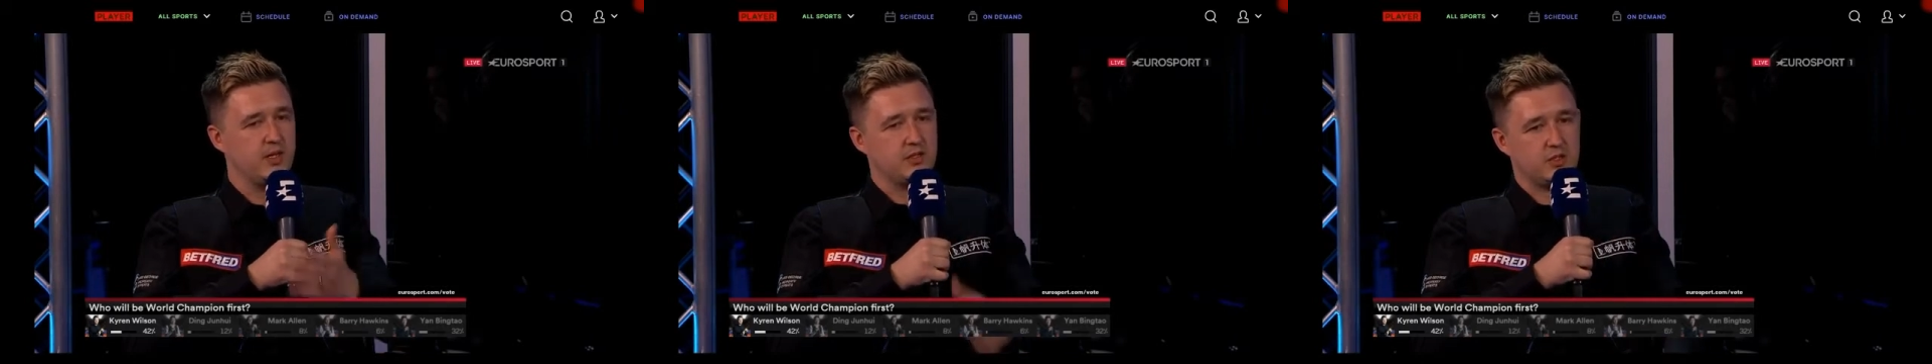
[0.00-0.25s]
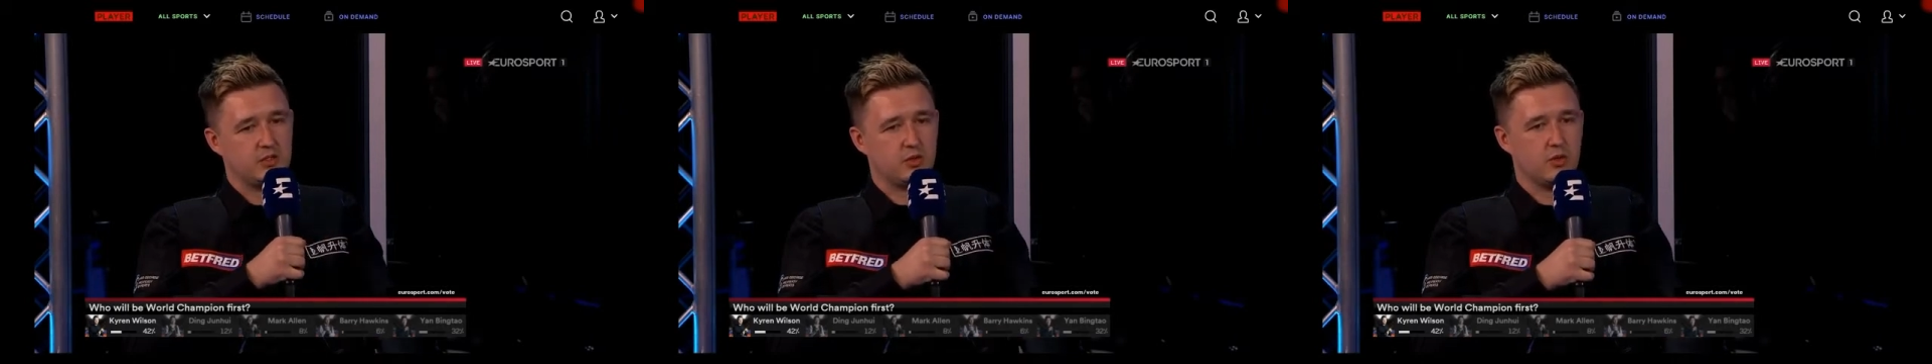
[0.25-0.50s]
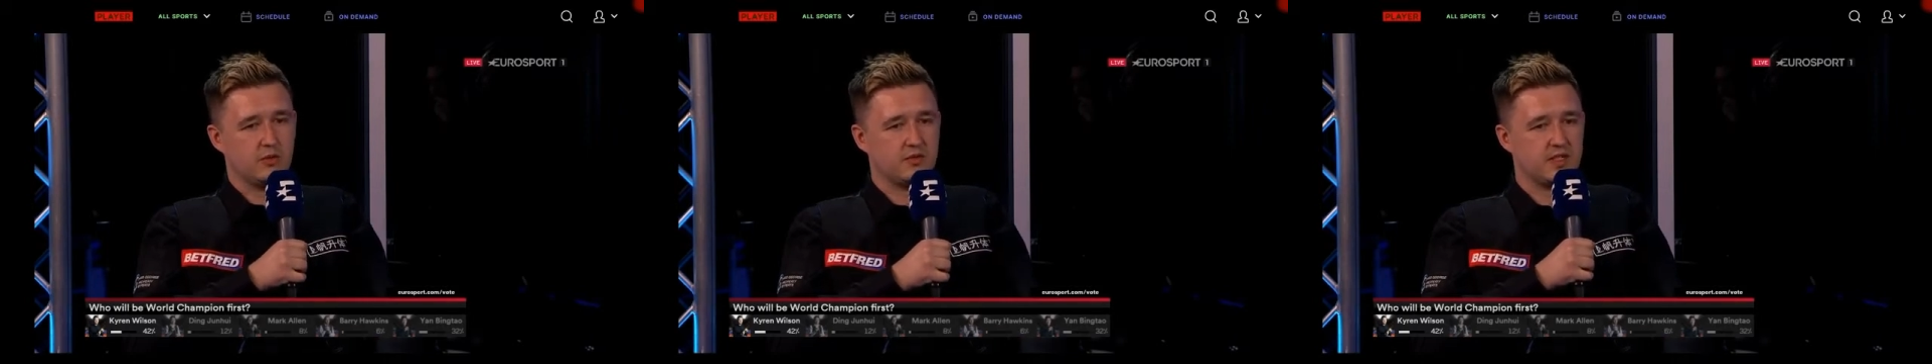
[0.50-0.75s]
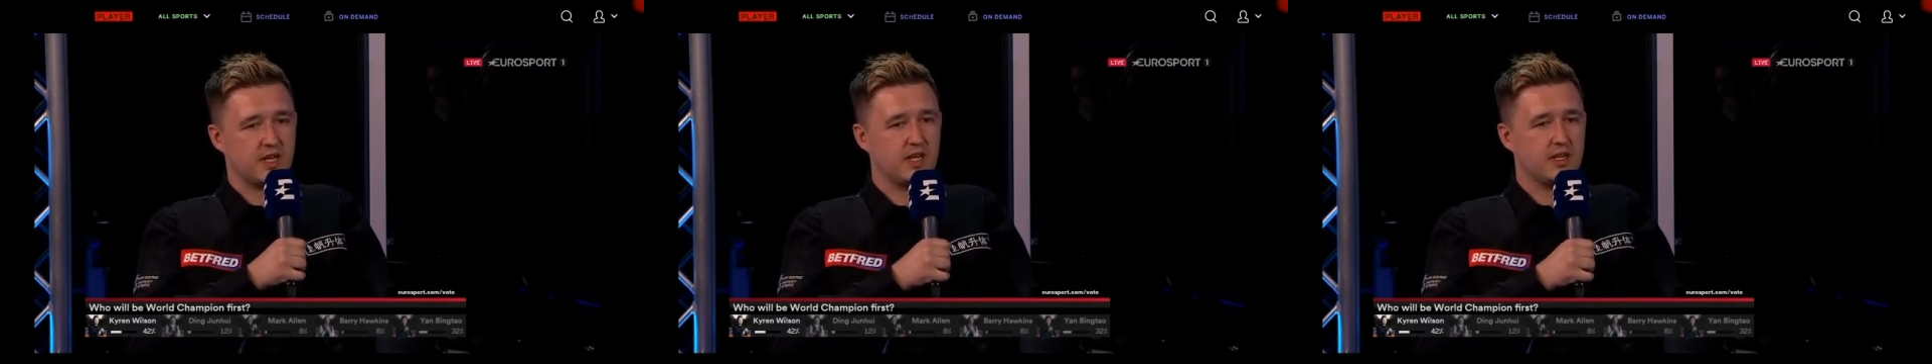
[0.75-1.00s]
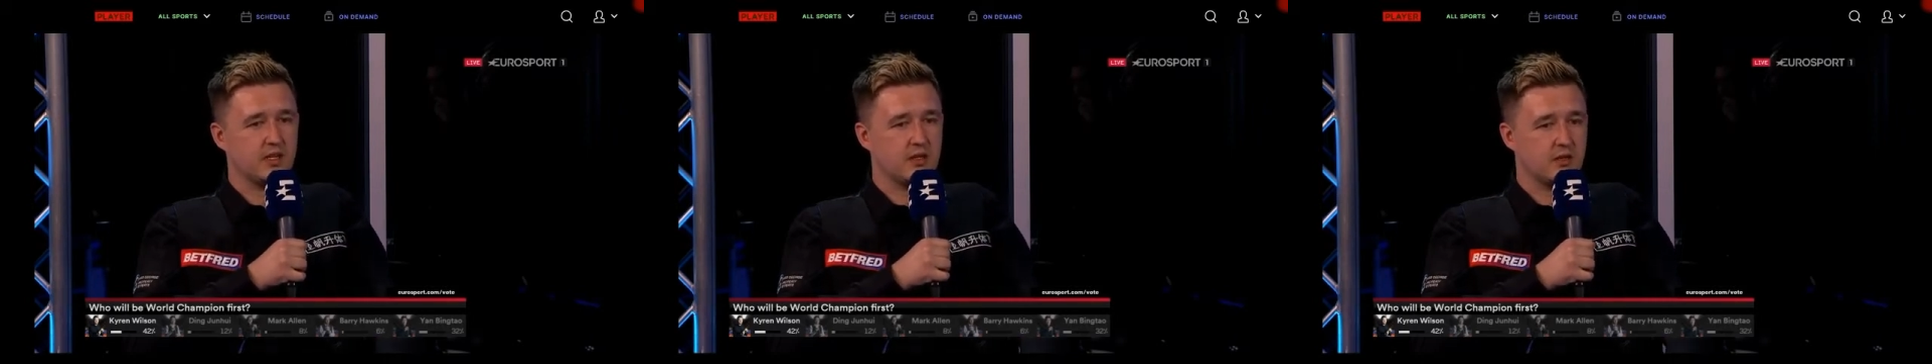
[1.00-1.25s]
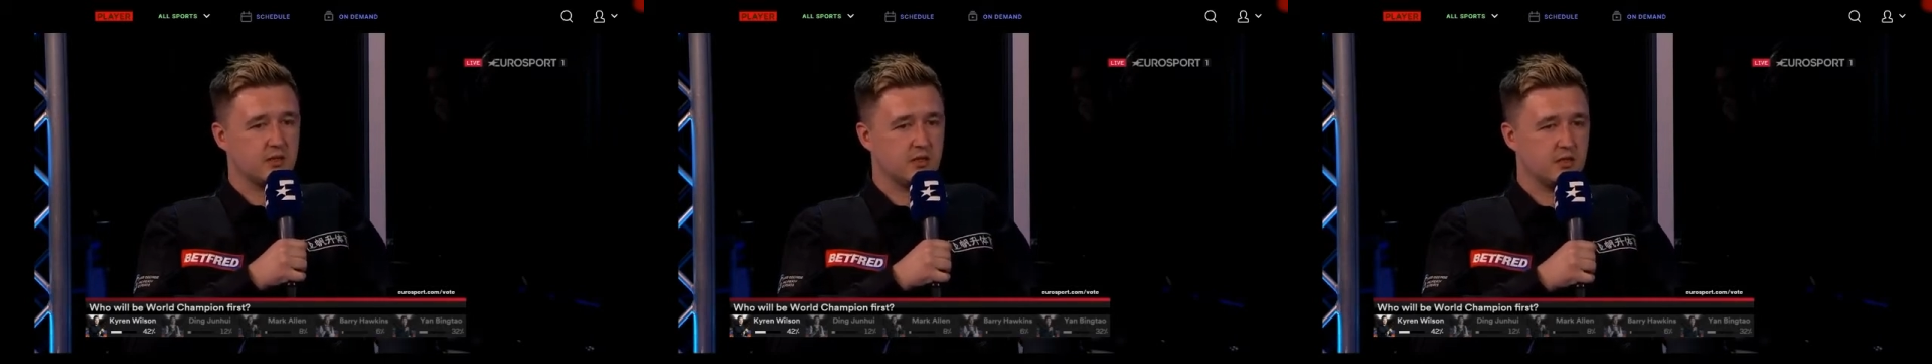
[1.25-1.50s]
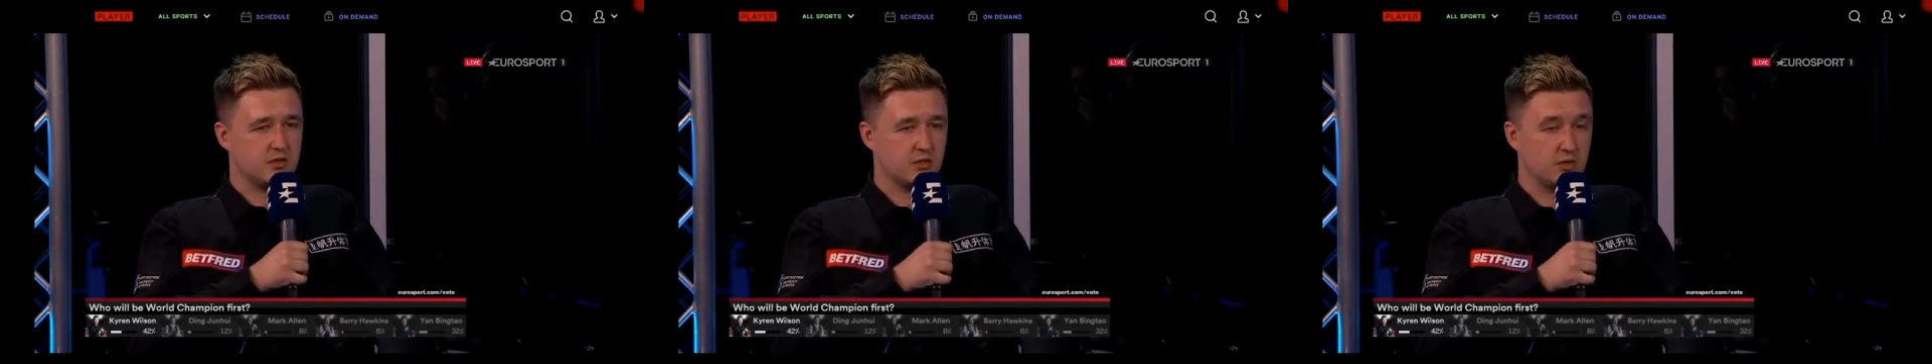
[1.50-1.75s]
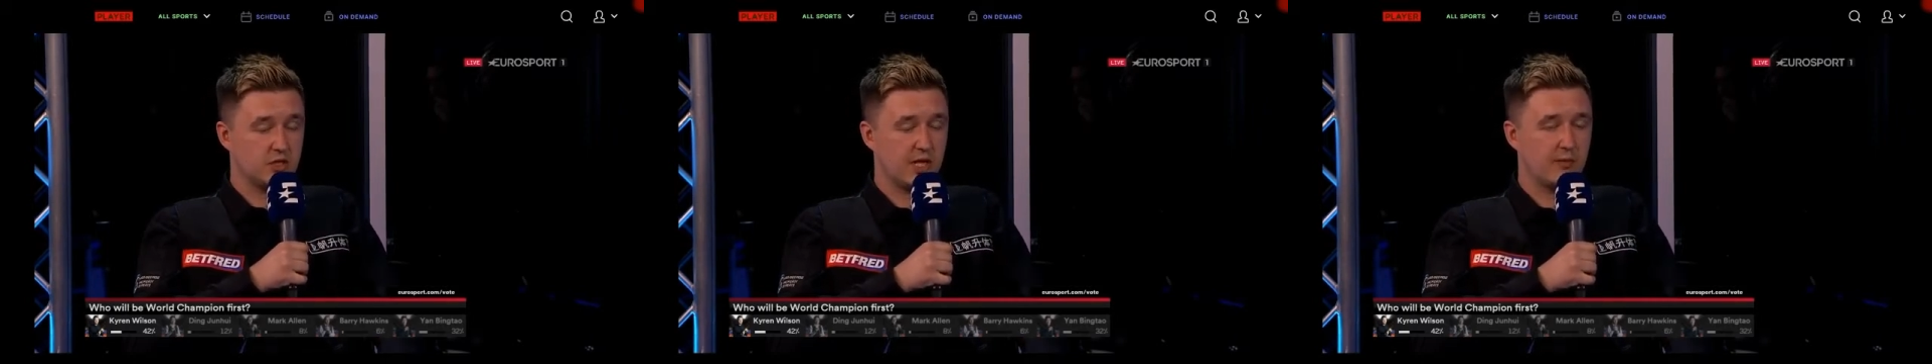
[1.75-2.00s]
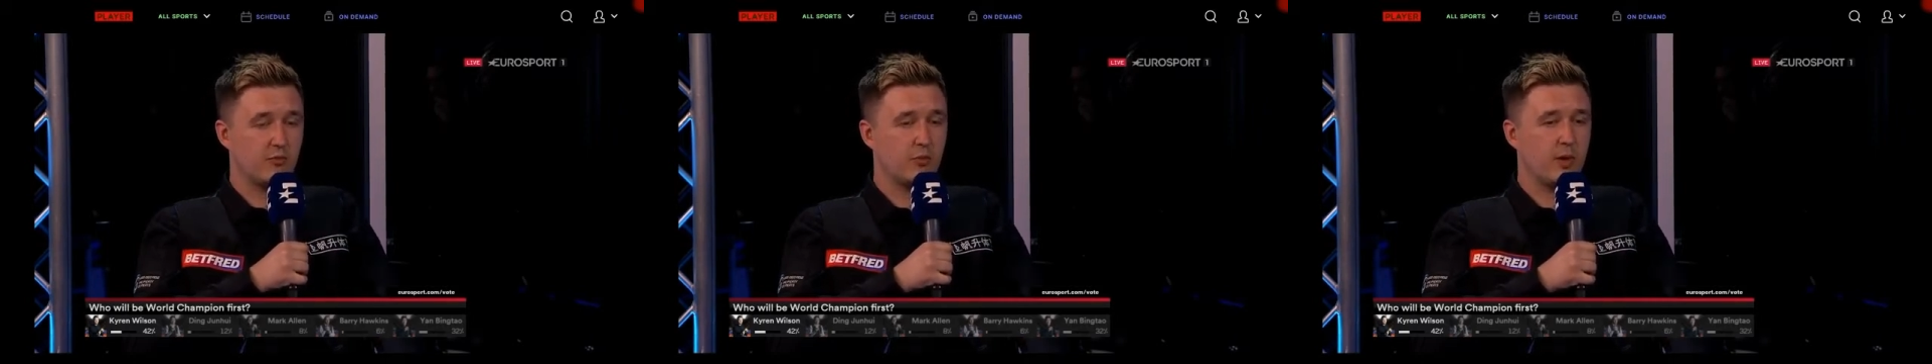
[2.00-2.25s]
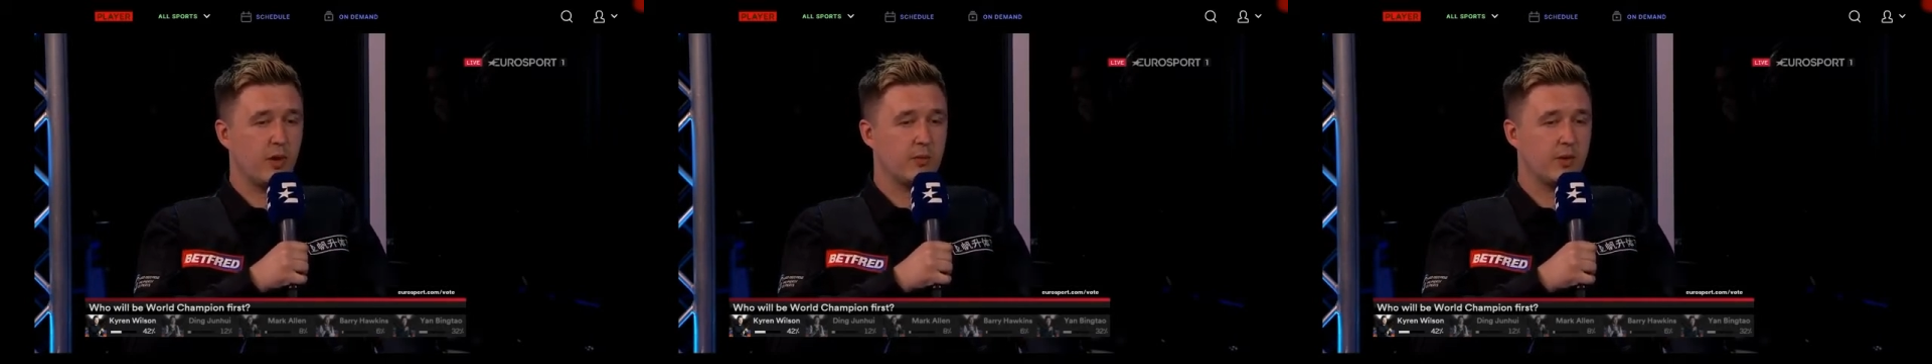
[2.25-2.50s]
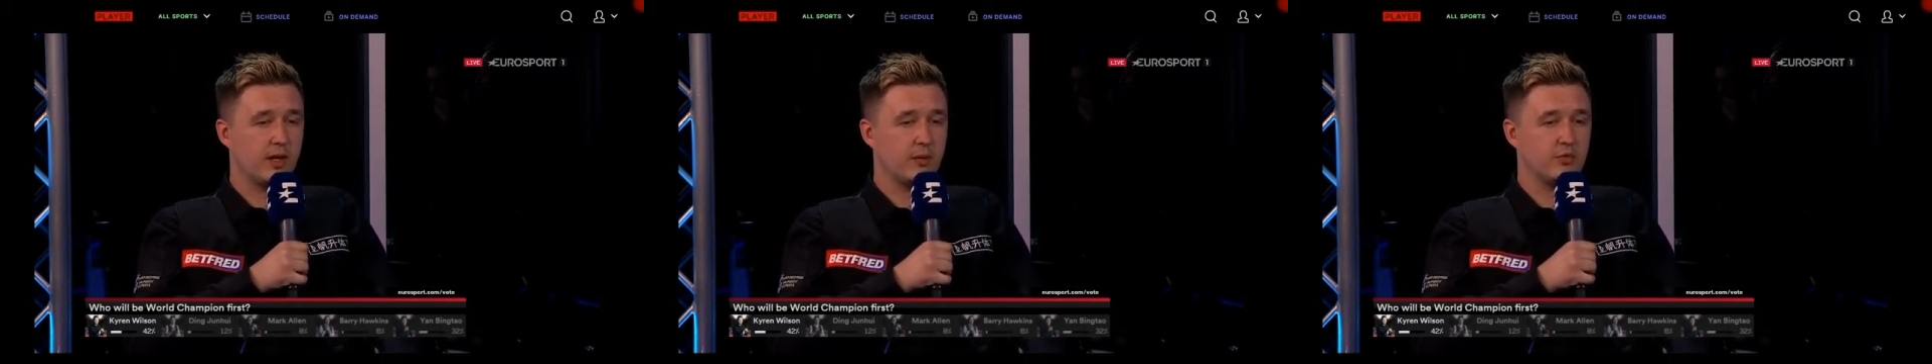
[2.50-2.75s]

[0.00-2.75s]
to sort of see that the sort of general public